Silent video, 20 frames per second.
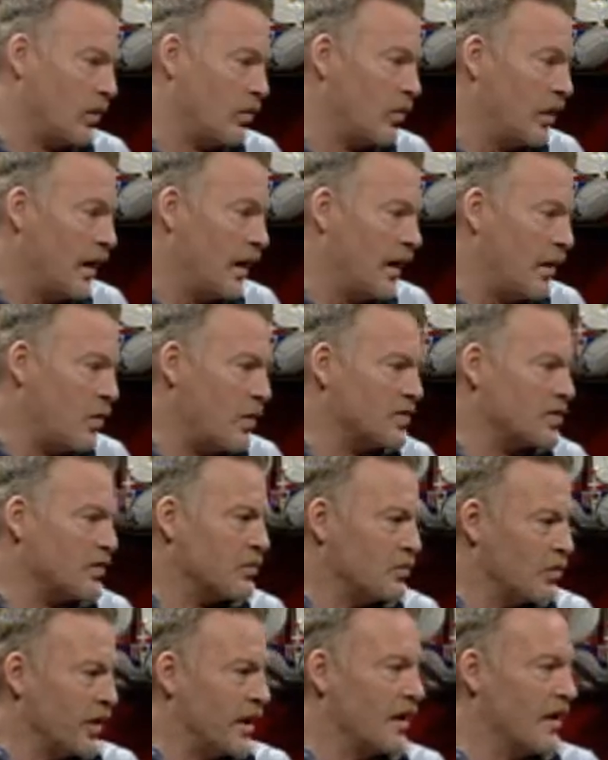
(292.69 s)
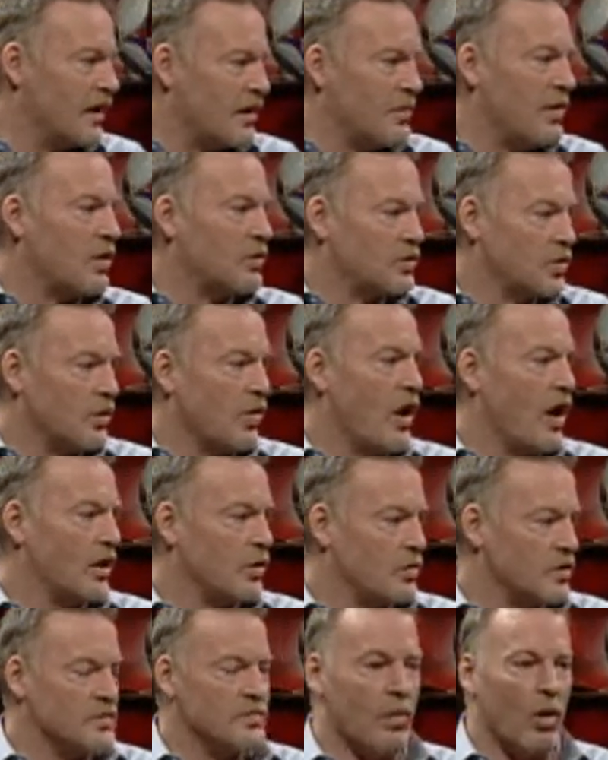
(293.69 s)
It wasn't really about Toronto.
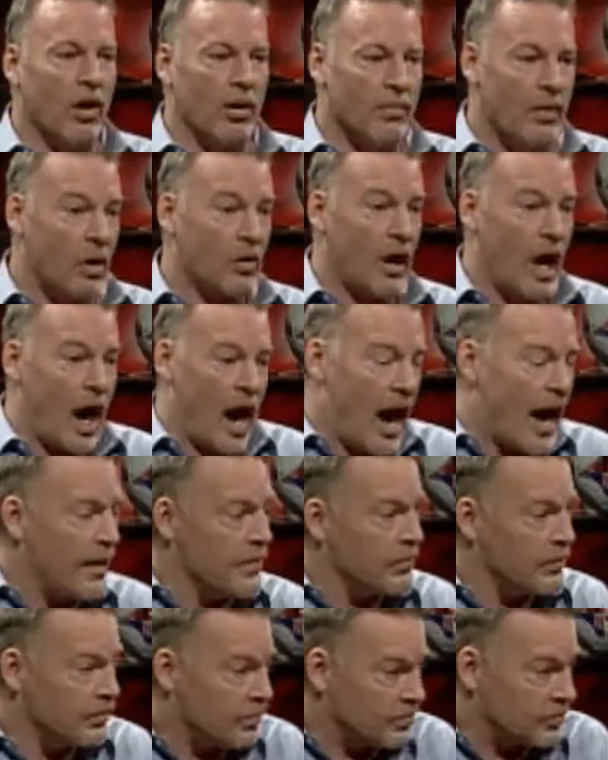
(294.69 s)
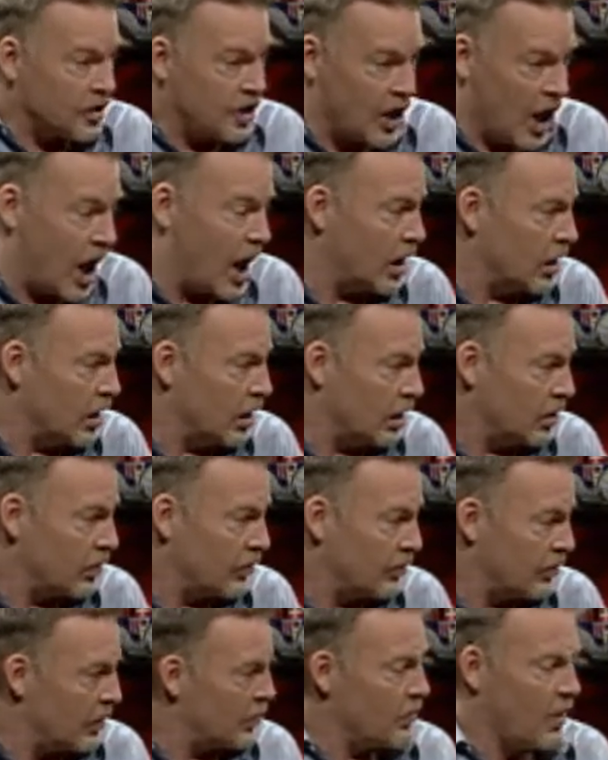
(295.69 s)
It was more about, I'm young,
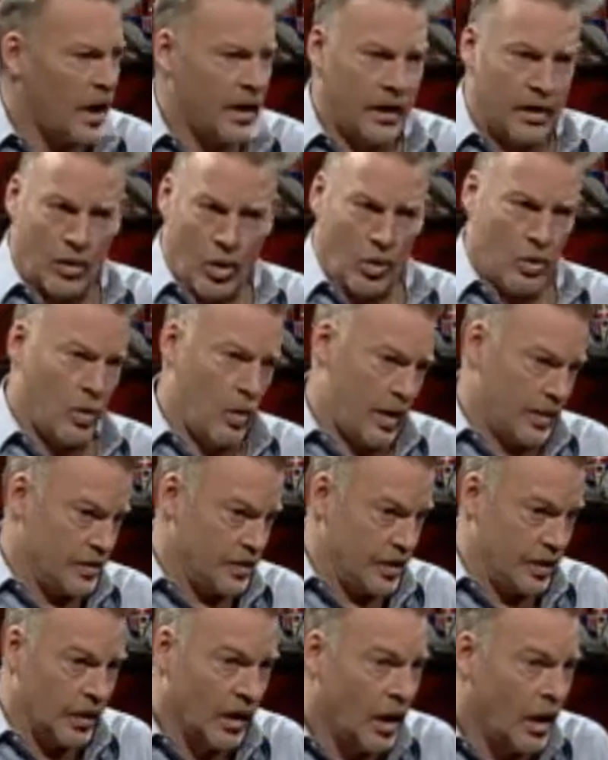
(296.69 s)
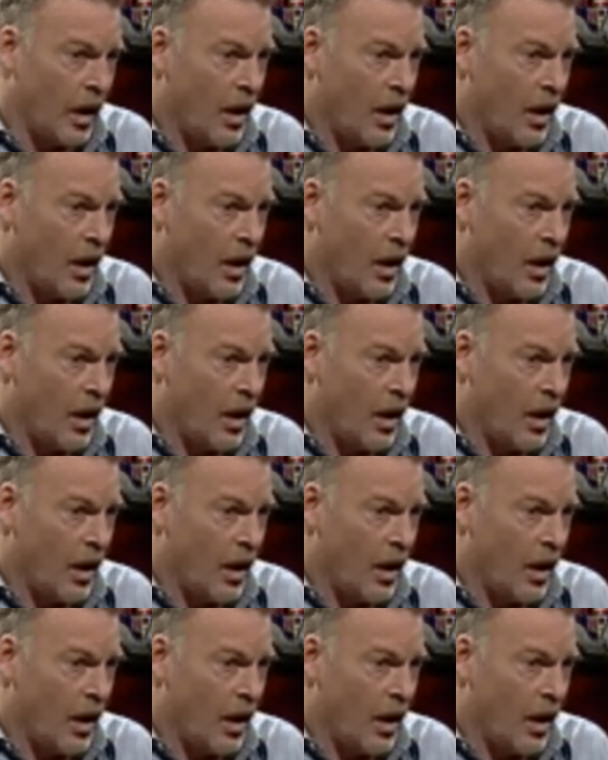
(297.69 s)
the money, no question.